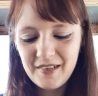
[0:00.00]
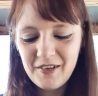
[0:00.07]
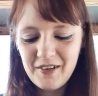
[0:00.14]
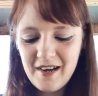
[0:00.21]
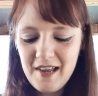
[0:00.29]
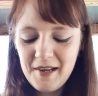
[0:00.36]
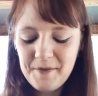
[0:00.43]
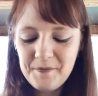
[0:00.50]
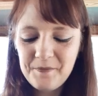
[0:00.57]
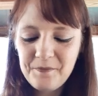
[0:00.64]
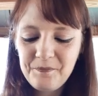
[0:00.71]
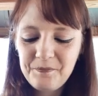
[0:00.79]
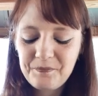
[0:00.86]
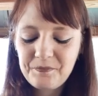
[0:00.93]
All right,
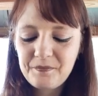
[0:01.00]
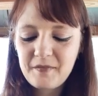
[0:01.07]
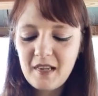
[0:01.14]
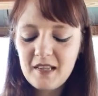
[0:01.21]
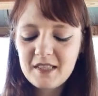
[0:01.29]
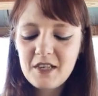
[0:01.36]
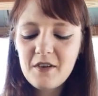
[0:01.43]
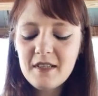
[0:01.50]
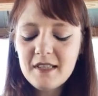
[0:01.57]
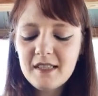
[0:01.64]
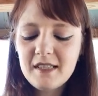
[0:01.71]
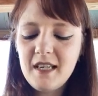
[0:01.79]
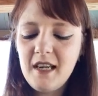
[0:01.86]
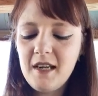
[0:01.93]
let's go ahead and
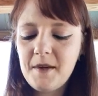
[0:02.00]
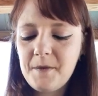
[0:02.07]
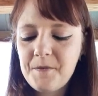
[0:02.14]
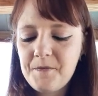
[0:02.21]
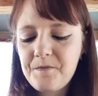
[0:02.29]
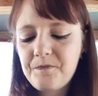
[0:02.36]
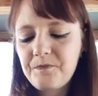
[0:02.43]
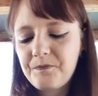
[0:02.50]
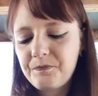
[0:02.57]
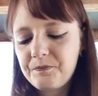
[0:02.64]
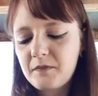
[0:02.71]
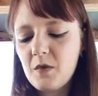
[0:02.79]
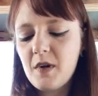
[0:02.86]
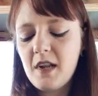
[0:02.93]
see
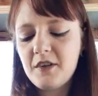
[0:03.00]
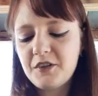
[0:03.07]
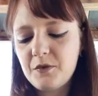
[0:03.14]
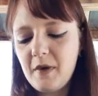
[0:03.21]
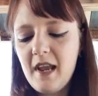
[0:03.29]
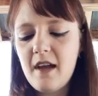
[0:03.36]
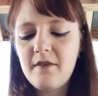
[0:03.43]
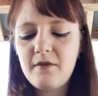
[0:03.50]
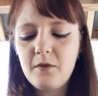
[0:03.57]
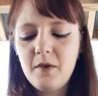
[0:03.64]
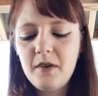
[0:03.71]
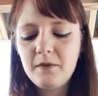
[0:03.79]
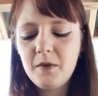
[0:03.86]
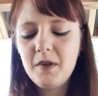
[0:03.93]
what else we have.
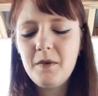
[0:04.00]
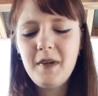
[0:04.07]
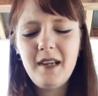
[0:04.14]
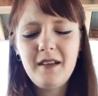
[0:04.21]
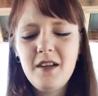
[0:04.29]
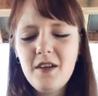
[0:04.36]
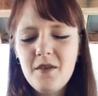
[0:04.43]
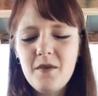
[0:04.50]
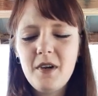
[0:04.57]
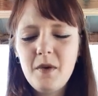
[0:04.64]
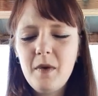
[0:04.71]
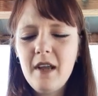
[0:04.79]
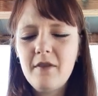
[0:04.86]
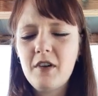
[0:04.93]
What do
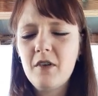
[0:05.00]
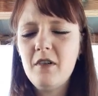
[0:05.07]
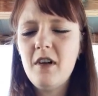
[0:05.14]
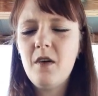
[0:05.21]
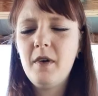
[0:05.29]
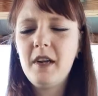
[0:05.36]
we have going on?